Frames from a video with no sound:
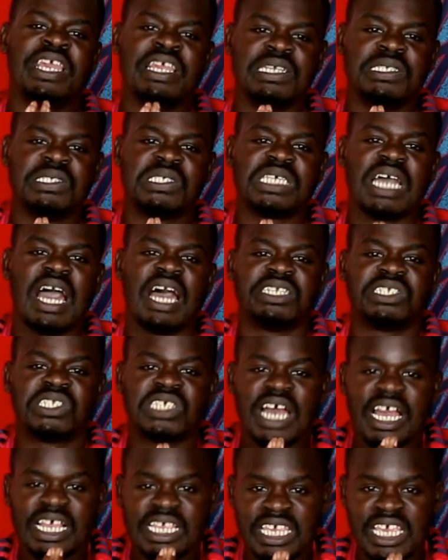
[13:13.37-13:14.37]
his
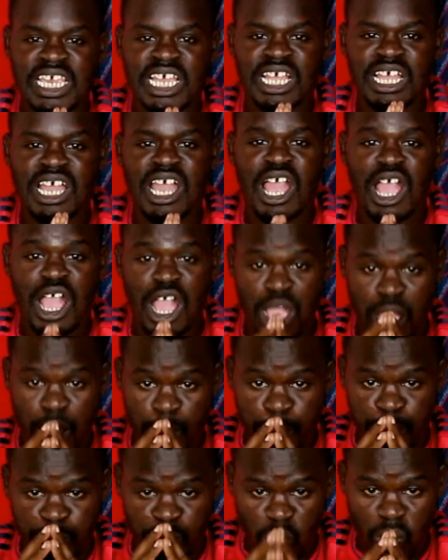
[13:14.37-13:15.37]
attacking
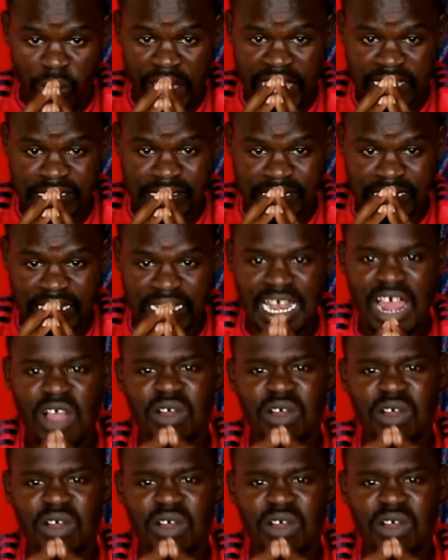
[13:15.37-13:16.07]
prowess.